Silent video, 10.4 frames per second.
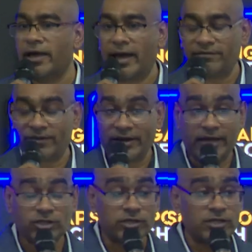and
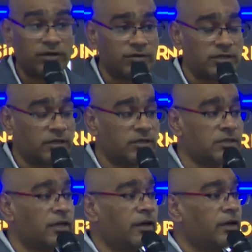financial
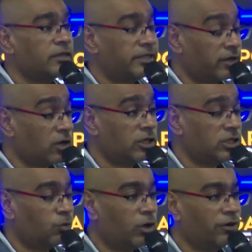services,
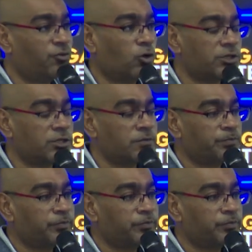technology workforce.